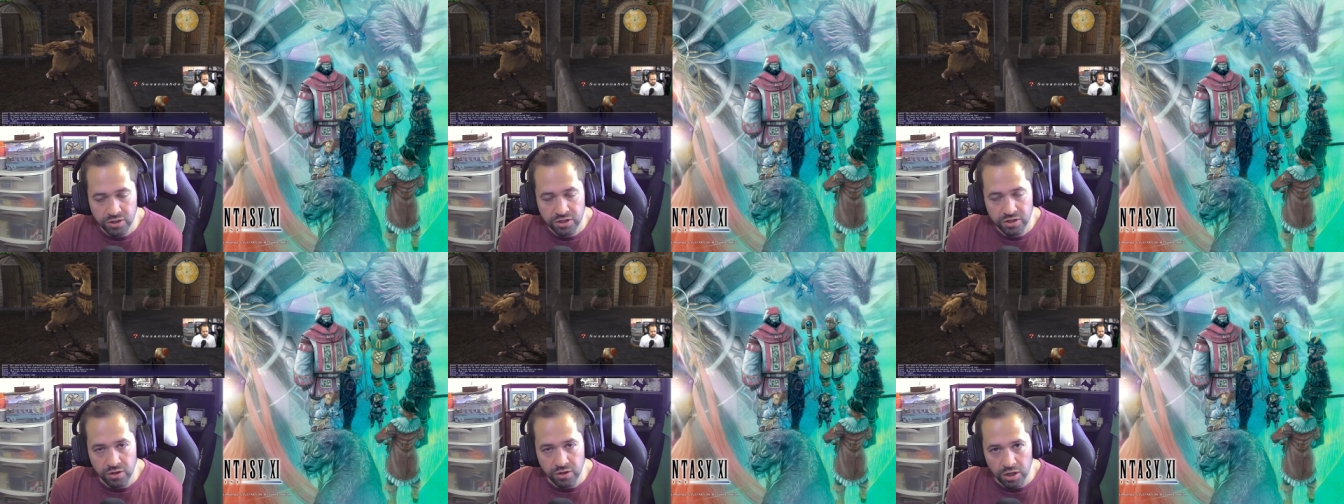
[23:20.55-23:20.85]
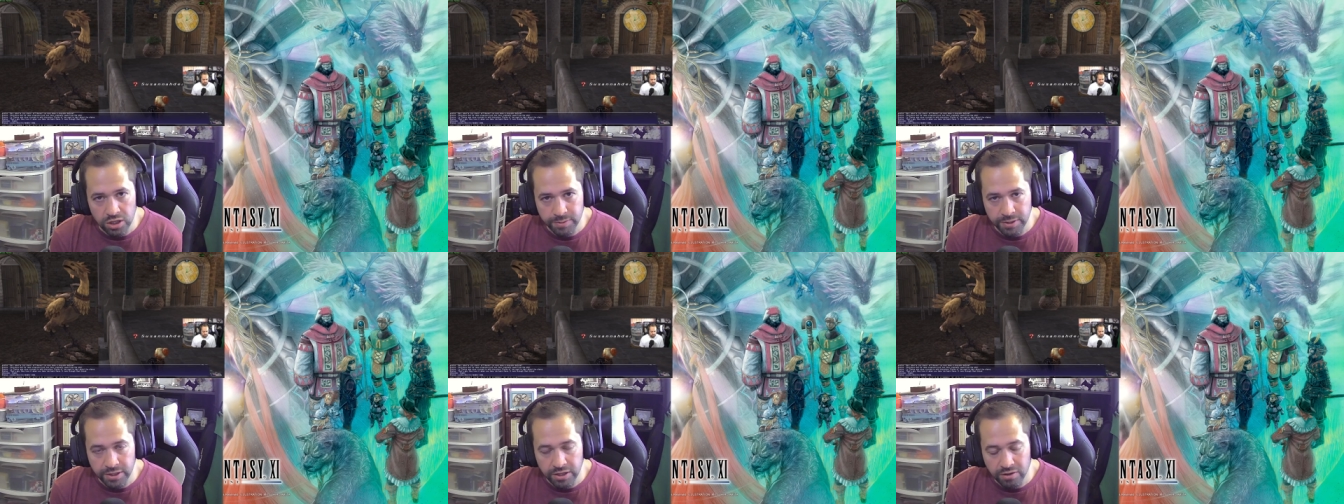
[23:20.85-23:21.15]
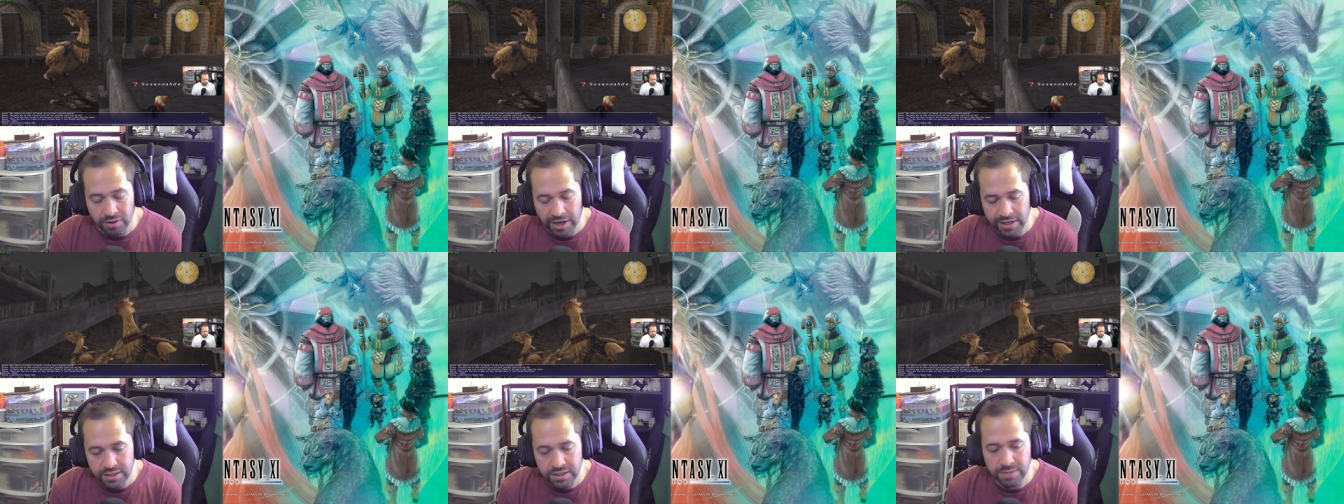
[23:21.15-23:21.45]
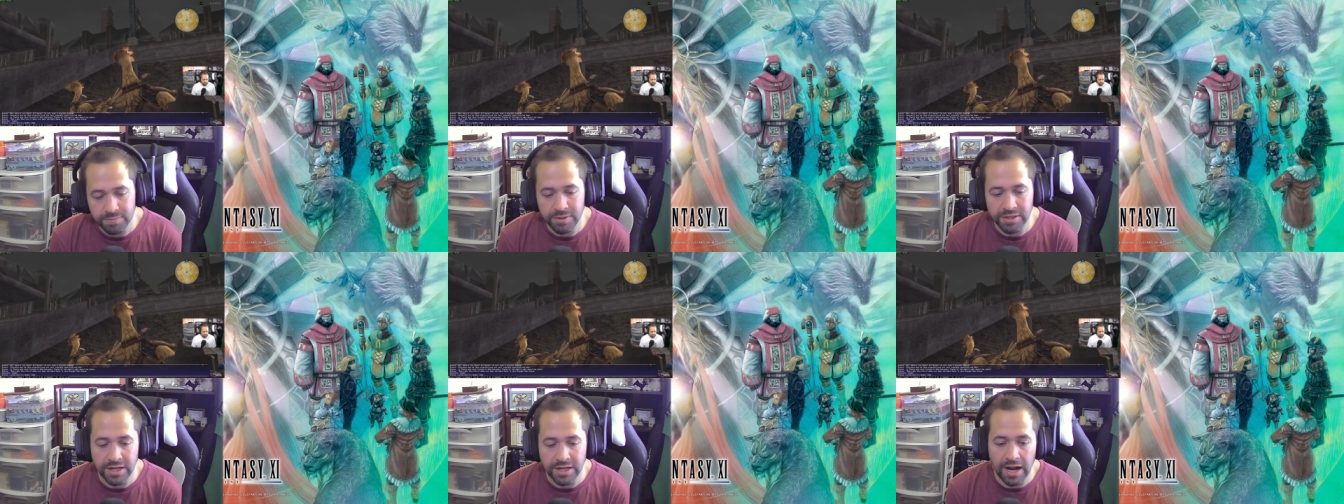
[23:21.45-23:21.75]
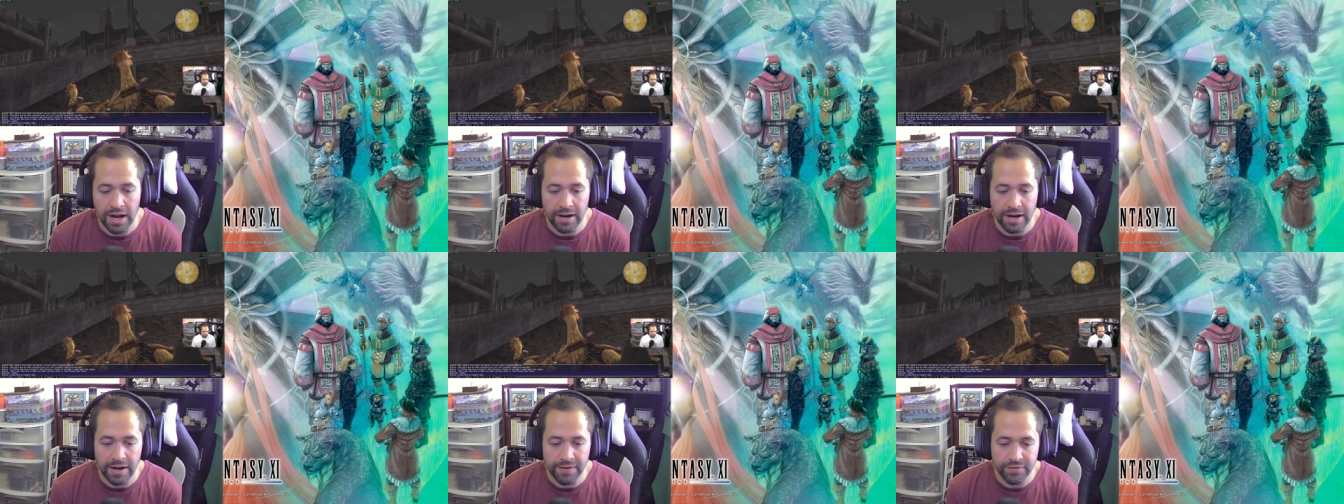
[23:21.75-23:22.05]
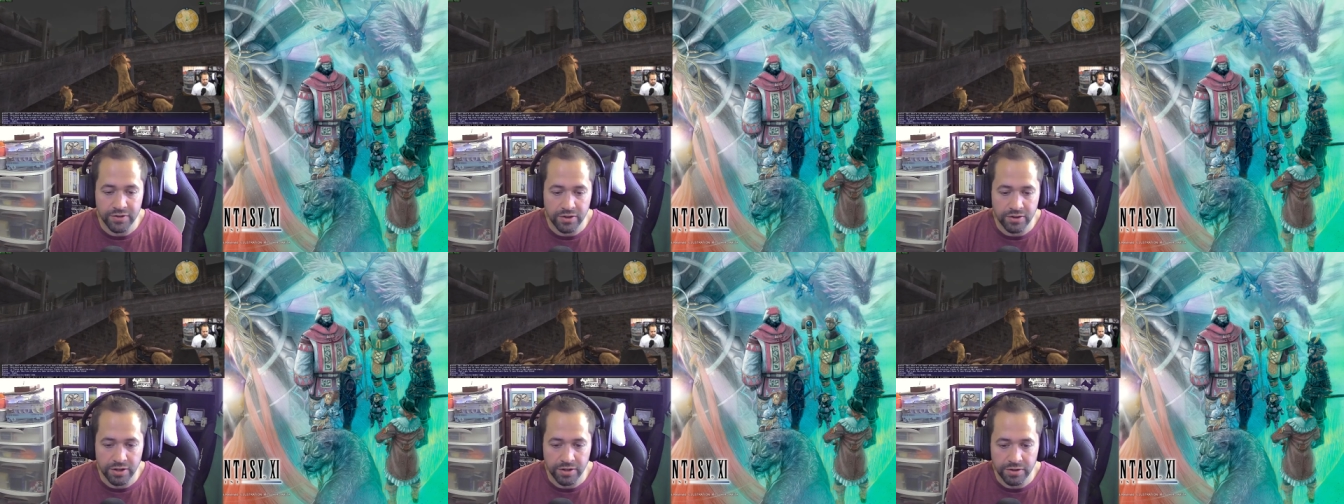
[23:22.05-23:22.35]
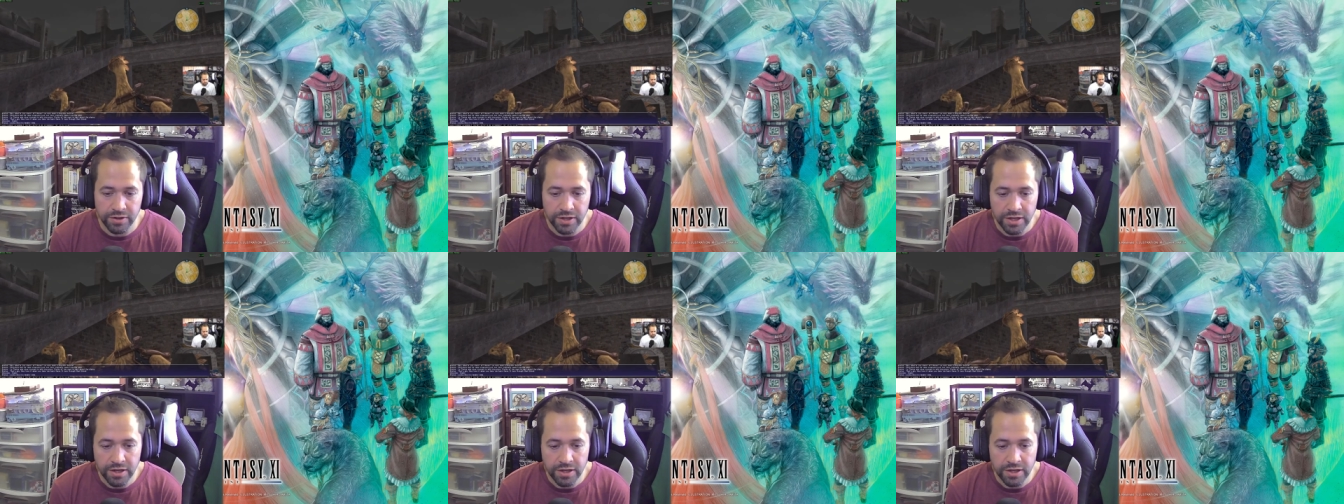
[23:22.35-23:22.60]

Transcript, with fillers: Gauzbit grass, but that after the